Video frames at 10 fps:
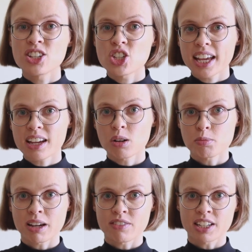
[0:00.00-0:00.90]
check
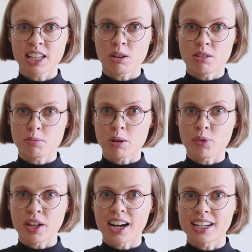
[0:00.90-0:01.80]
out my videos
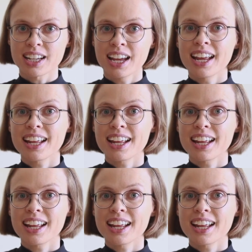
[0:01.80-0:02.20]
about that.